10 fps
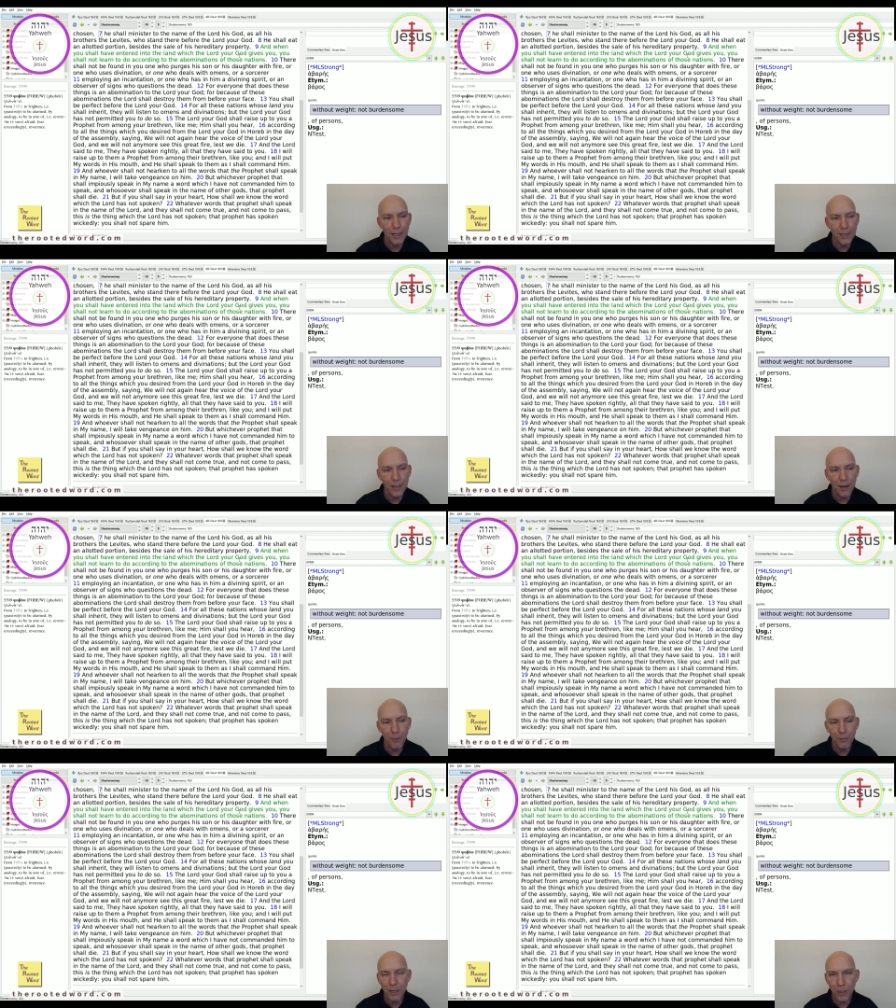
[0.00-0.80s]
has not
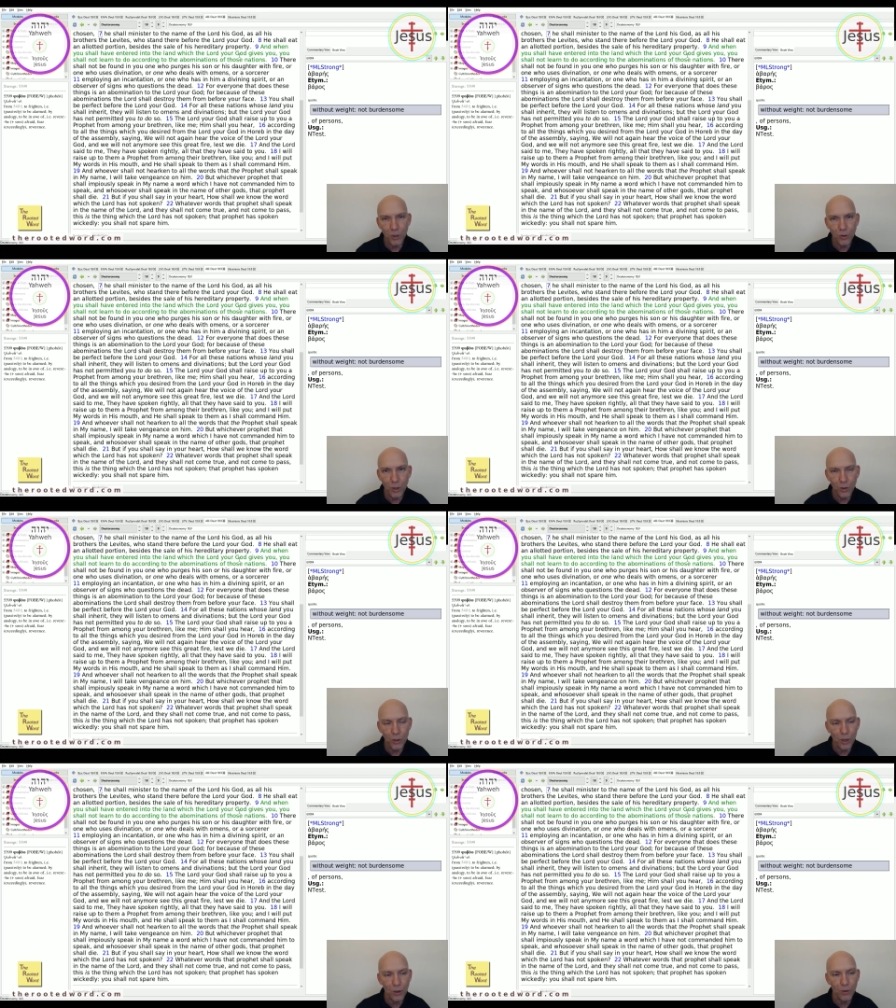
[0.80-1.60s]
permitted you to do
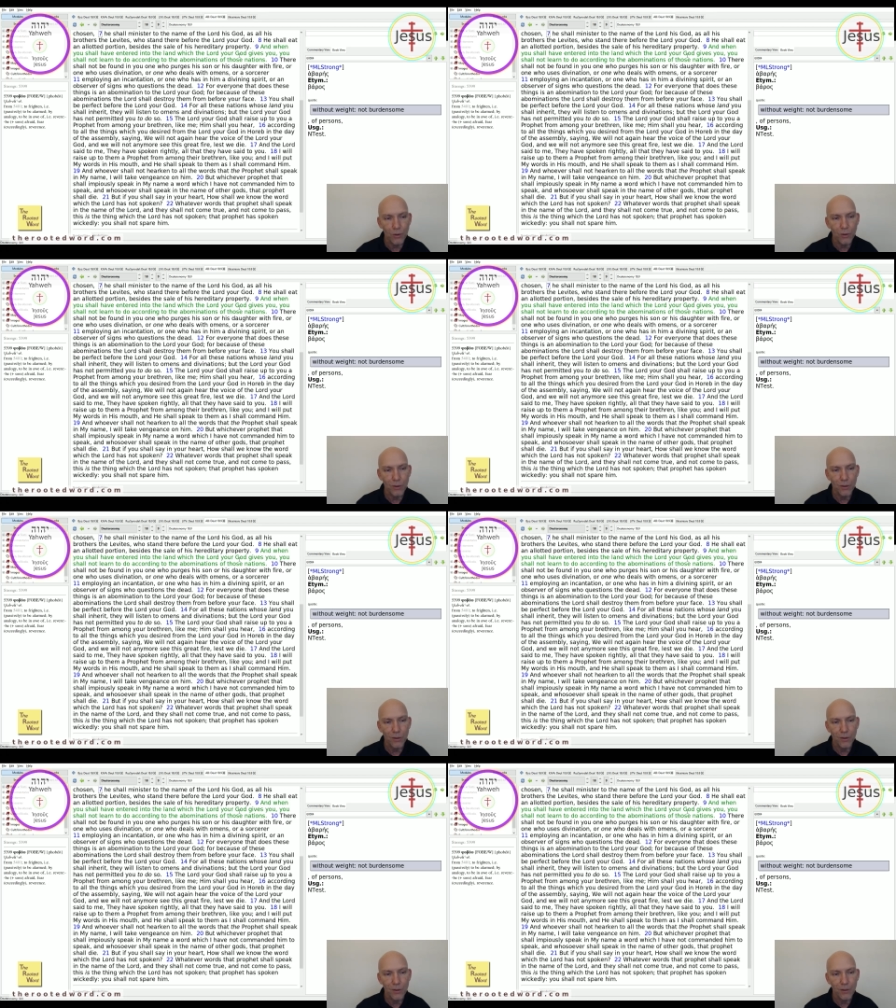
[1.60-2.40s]
so.
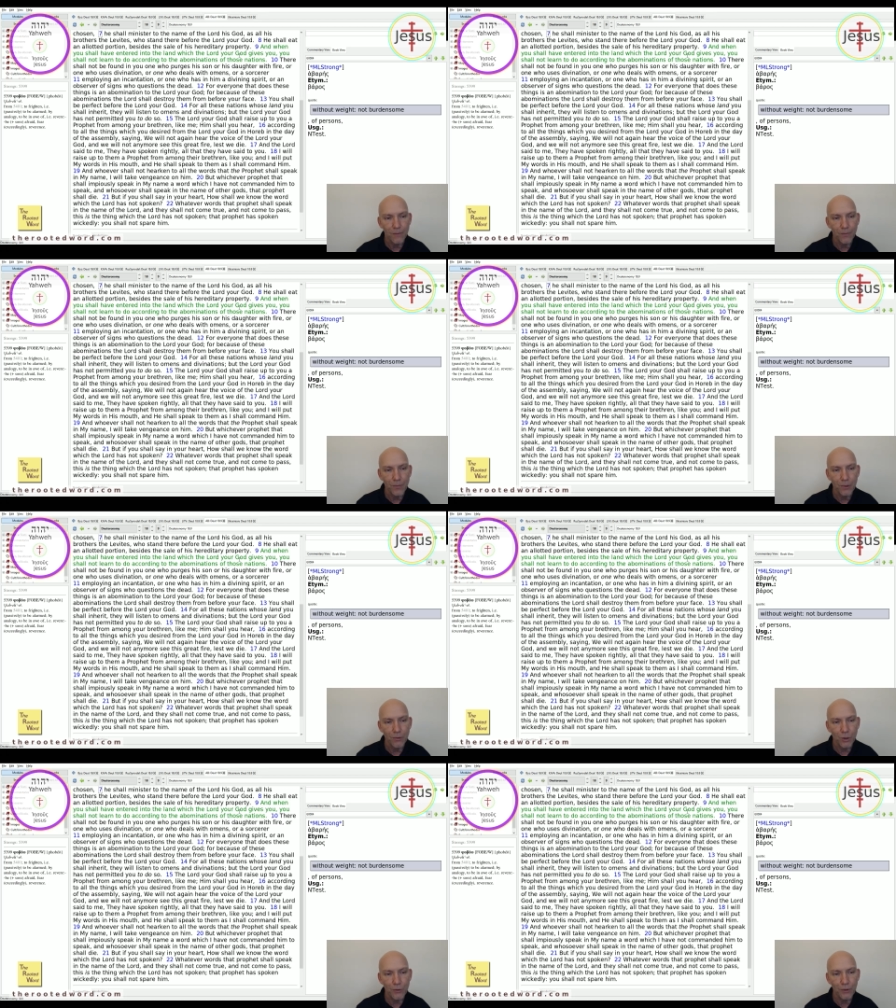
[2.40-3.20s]

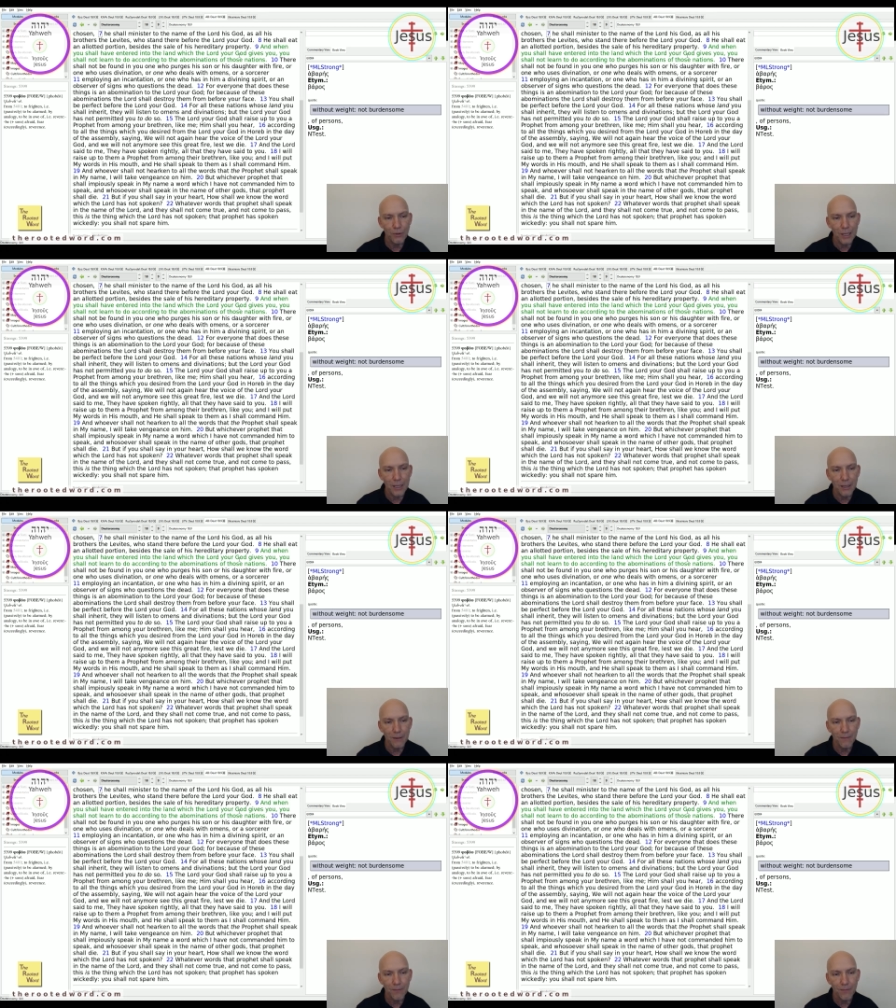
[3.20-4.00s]
Verse fifteen.